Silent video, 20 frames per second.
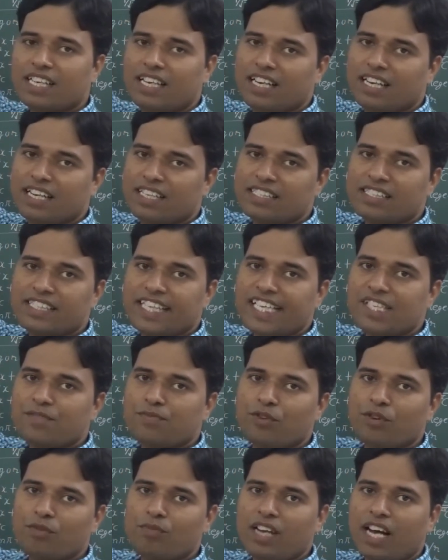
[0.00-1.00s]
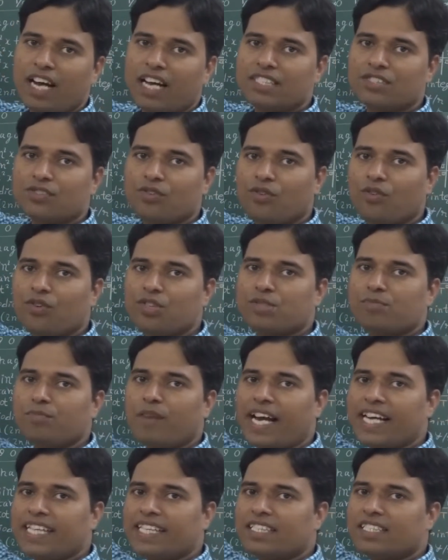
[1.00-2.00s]
learn these formulas. Cos
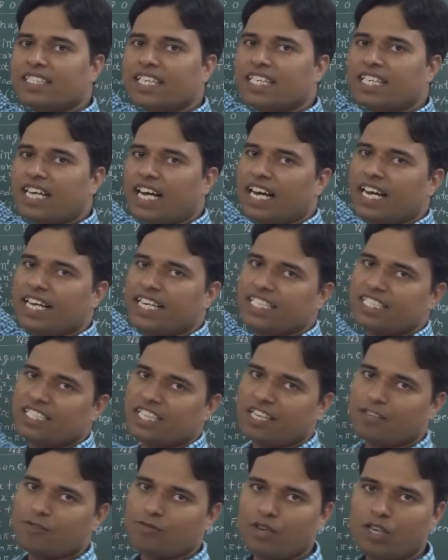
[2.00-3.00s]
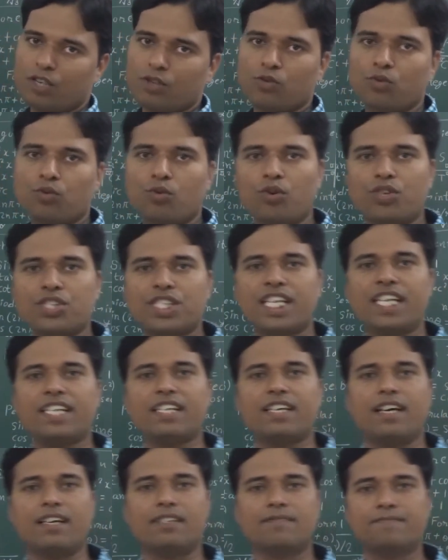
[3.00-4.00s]
minus theta is equal to cos
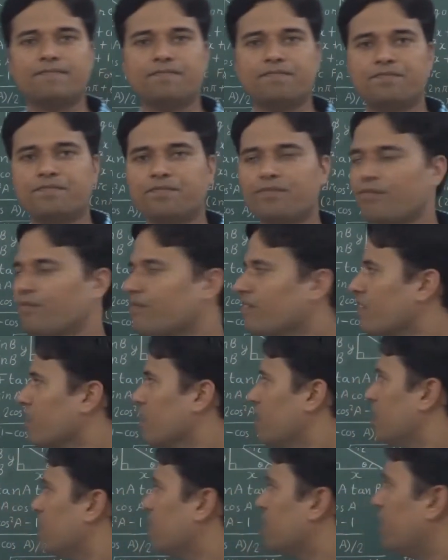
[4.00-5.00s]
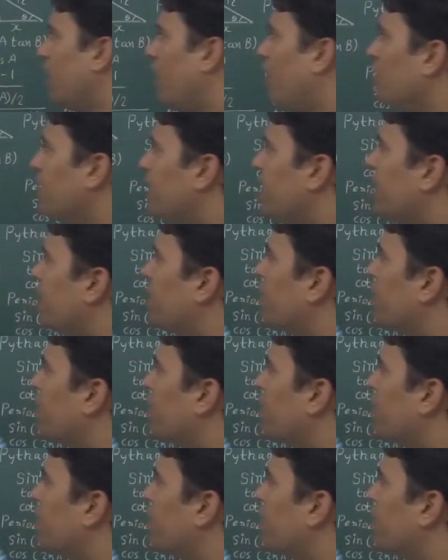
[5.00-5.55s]
theta. Now dear